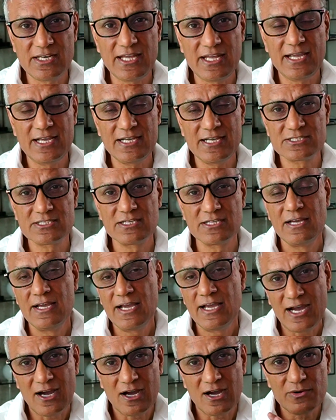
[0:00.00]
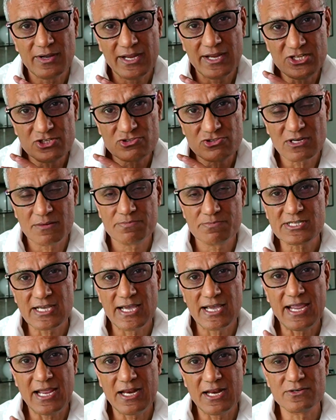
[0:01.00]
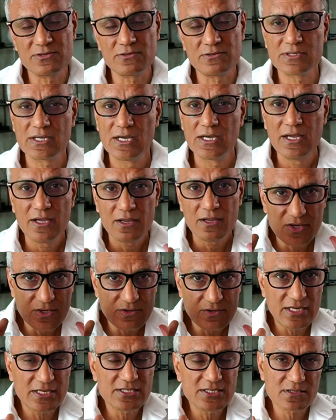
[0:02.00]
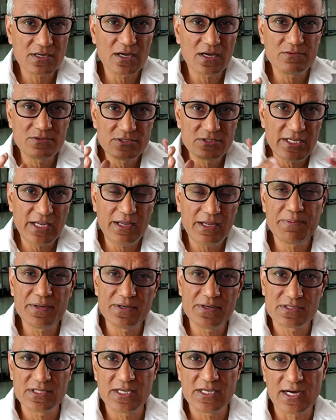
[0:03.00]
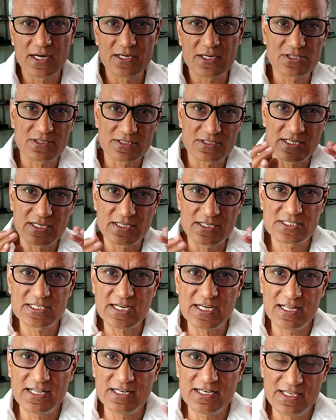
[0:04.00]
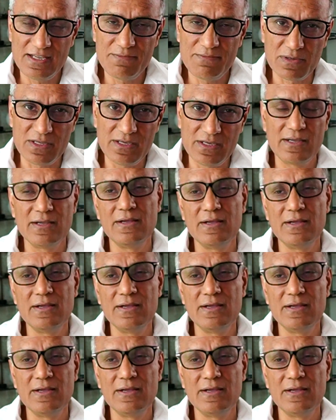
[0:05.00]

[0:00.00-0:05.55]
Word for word: is, how interrupts are handled, you need to go deep into the art and understand it deeply.